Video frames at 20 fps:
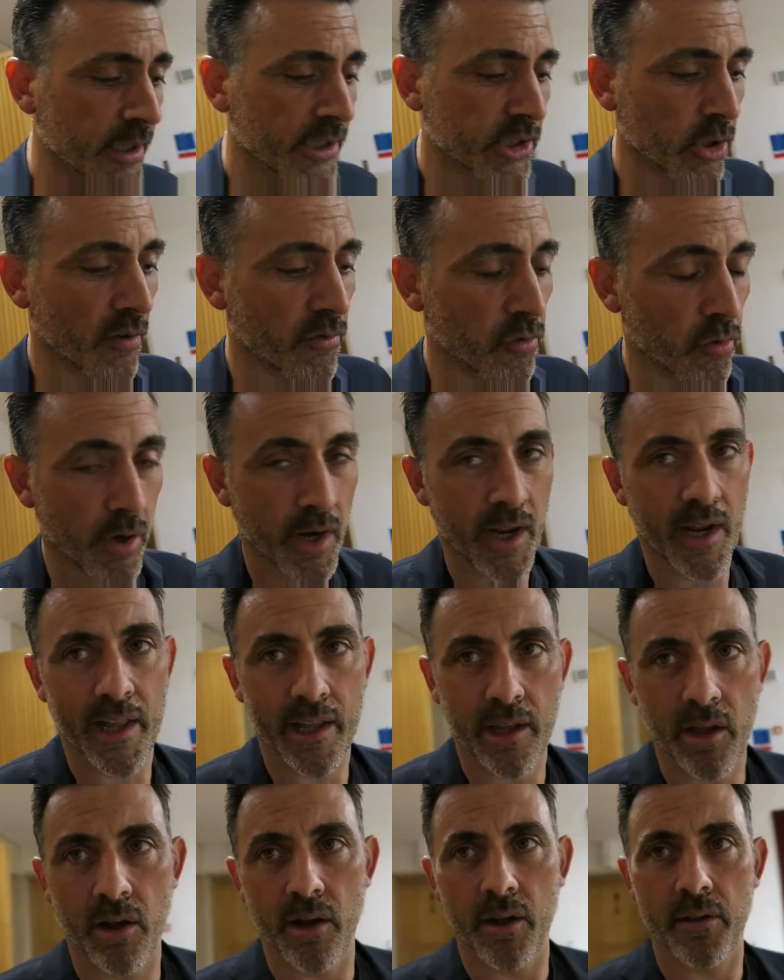So I've
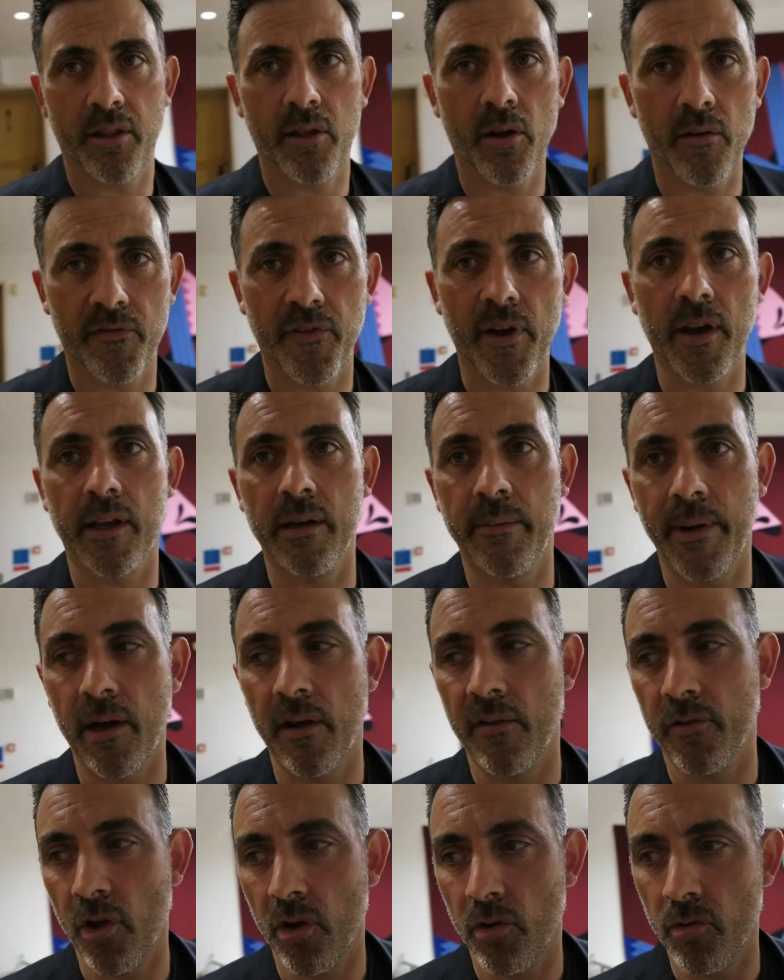really got to stop fucking
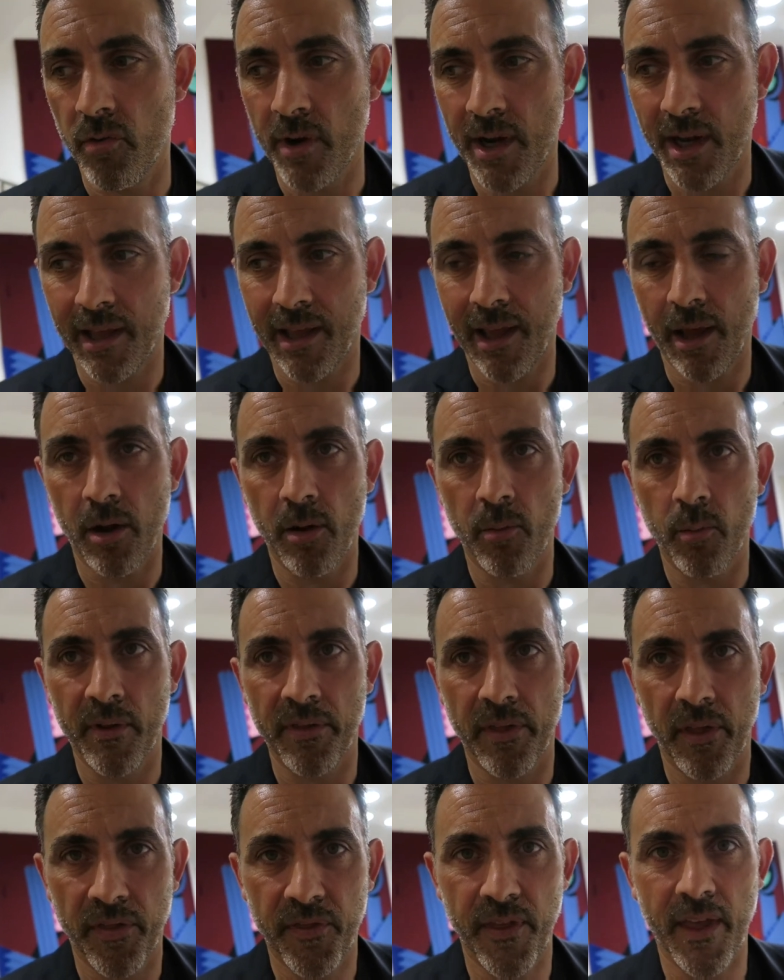about. I've got to really get on
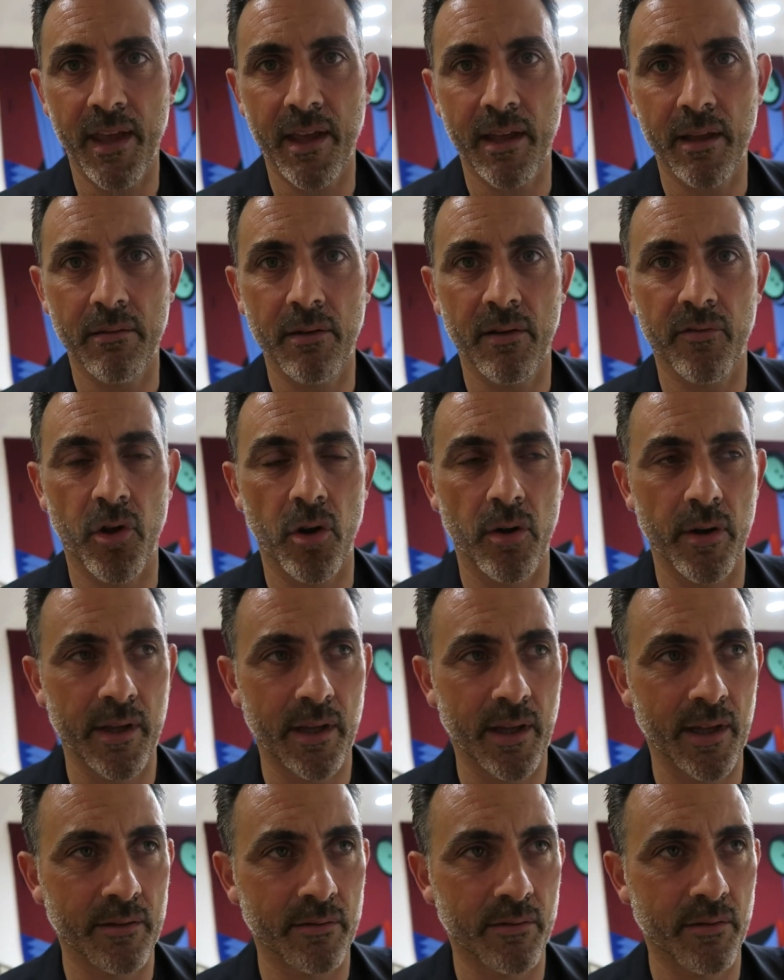with the thing. I've
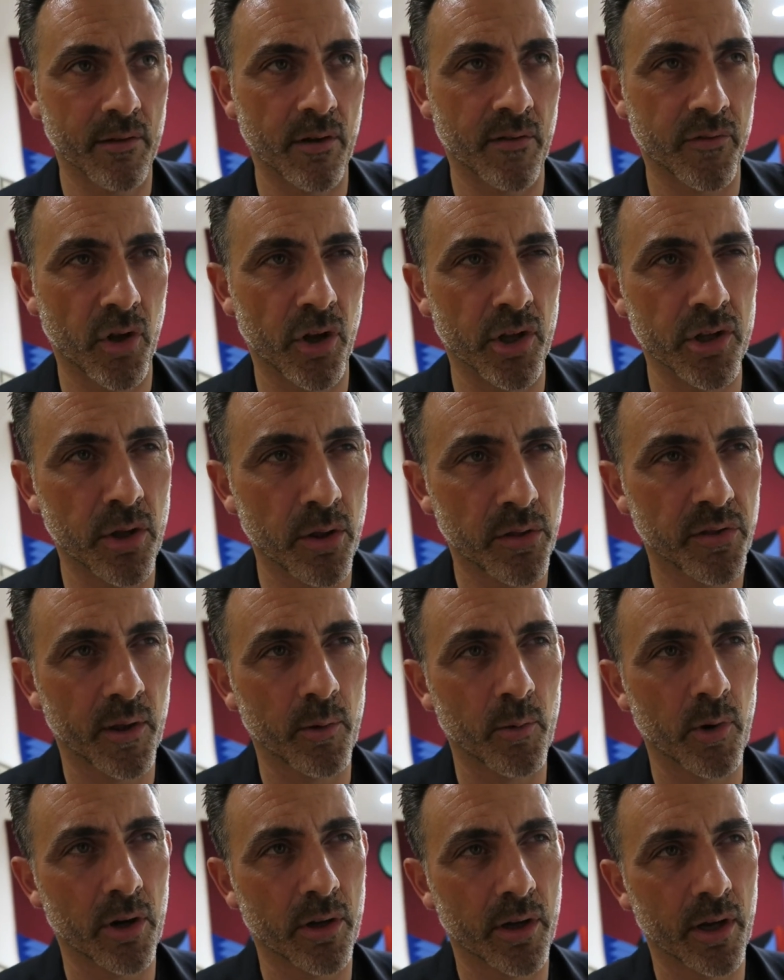got a new
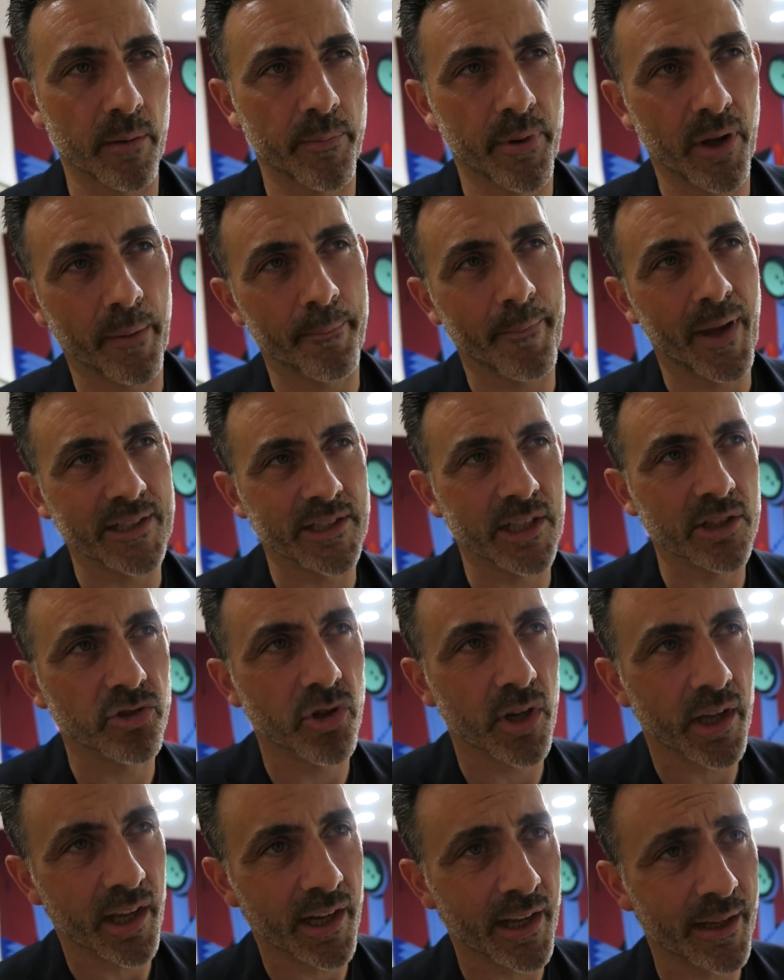thing where I'm going to put a magic
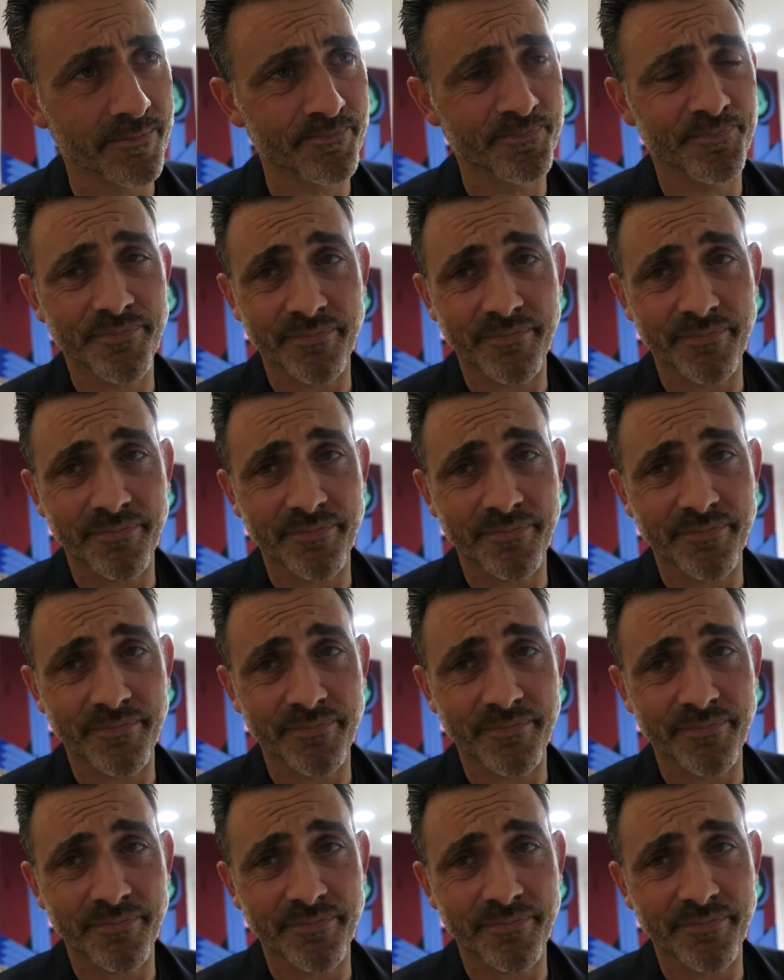trick in it.